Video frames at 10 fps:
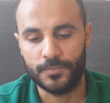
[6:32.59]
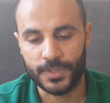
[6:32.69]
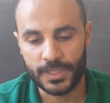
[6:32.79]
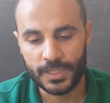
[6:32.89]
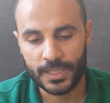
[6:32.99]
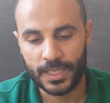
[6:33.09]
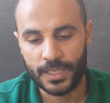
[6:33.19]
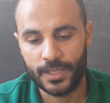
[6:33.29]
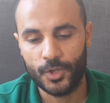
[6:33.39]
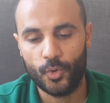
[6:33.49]
be
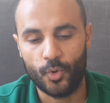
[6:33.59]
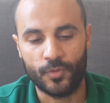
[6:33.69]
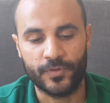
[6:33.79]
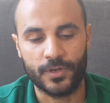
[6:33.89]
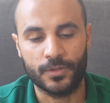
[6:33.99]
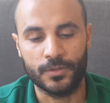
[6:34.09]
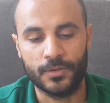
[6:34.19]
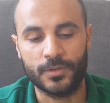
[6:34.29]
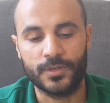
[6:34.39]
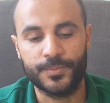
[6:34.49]
over a
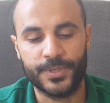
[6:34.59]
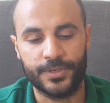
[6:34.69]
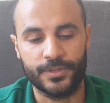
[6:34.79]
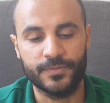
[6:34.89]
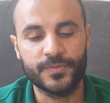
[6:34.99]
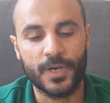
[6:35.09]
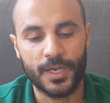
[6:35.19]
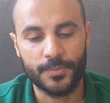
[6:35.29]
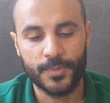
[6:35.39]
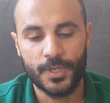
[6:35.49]
longer period of
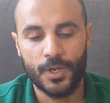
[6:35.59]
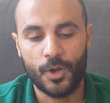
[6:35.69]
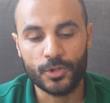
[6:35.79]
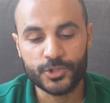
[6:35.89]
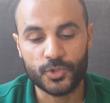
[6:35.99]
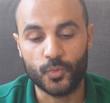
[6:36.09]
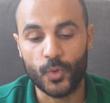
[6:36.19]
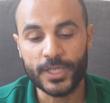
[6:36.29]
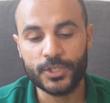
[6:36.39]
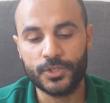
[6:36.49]
time? Also,
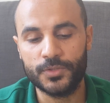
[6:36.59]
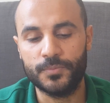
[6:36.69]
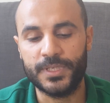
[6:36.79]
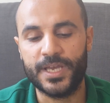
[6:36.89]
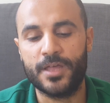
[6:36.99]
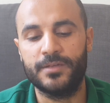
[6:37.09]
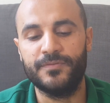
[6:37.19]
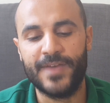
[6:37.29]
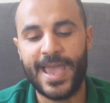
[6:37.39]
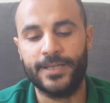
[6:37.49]
what could be other
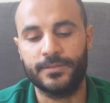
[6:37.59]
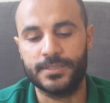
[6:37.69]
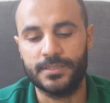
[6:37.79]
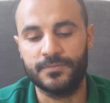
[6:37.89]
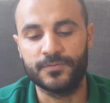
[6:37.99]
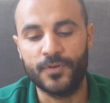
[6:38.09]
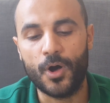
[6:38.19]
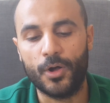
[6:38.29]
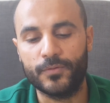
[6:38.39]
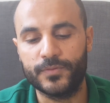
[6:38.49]
factors
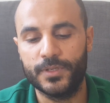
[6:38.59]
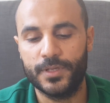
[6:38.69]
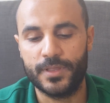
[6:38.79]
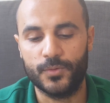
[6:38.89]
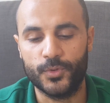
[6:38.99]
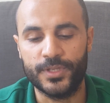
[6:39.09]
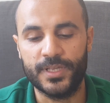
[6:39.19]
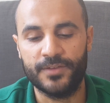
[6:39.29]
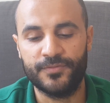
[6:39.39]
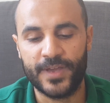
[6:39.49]
involved that would
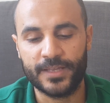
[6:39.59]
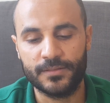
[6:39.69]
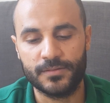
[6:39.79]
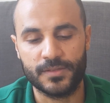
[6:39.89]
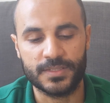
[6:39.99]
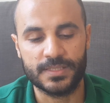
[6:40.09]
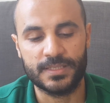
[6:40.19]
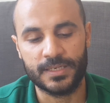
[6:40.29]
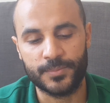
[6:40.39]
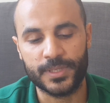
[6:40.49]
affect the
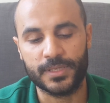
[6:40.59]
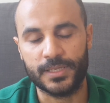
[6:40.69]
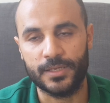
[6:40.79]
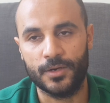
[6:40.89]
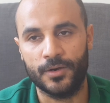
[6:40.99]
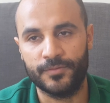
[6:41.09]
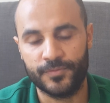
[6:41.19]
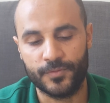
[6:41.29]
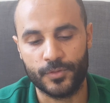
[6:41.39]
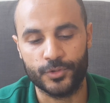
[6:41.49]
sustainability of
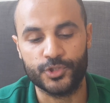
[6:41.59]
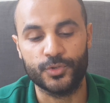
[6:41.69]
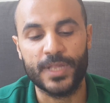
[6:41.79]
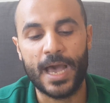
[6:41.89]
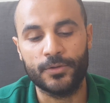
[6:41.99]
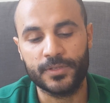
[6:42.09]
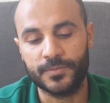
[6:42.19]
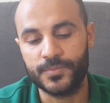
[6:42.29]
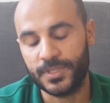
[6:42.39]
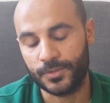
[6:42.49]
those good
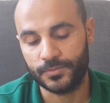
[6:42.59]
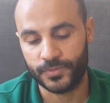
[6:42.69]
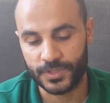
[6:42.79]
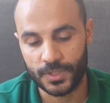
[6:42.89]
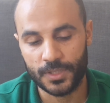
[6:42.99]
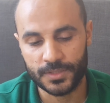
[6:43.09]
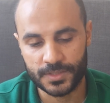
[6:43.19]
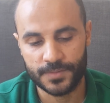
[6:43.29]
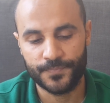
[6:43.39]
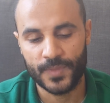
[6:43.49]
outcomes and good
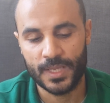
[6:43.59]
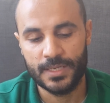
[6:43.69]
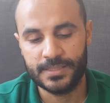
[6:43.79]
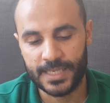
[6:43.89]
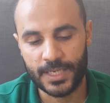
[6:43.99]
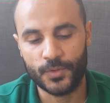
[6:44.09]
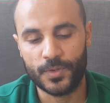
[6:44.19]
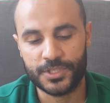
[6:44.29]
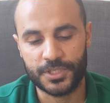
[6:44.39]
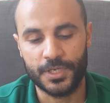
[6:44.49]
results? Second
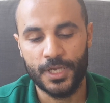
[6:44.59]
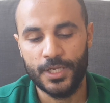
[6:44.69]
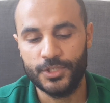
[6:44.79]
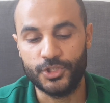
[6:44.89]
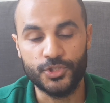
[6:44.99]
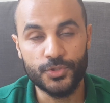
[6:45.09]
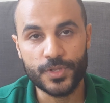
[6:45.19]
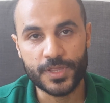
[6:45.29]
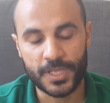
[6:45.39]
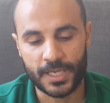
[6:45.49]
question, do you
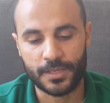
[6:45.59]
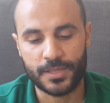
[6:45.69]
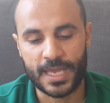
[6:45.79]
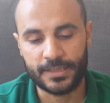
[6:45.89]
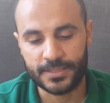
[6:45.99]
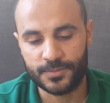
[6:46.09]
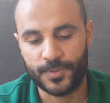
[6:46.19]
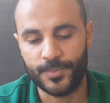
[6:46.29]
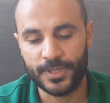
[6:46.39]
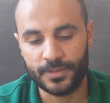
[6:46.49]
think that
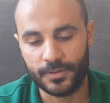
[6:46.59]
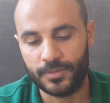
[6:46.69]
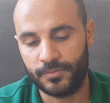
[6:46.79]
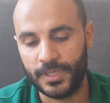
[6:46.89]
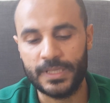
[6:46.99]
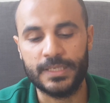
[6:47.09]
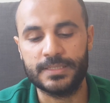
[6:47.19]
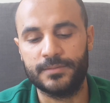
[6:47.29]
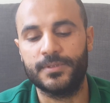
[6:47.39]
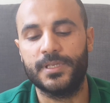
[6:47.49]
experimental 3D
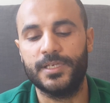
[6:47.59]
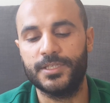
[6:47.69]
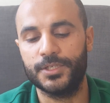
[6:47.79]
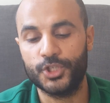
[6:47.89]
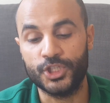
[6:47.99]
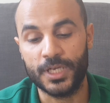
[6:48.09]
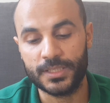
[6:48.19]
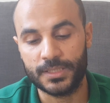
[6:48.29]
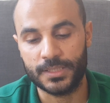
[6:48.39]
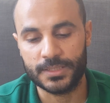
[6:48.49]
simulation
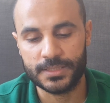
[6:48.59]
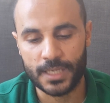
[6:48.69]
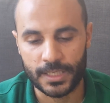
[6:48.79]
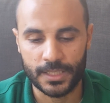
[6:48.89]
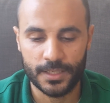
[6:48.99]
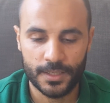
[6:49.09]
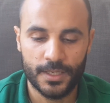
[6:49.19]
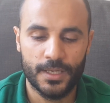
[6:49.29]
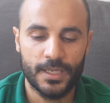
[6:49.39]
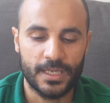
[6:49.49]
conducted in the study
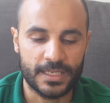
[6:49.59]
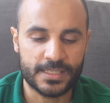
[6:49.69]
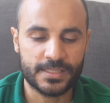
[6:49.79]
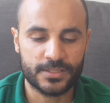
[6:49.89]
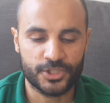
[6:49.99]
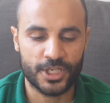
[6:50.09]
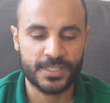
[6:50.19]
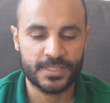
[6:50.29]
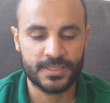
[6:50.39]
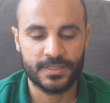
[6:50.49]
is
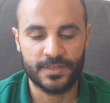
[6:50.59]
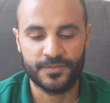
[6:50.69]
just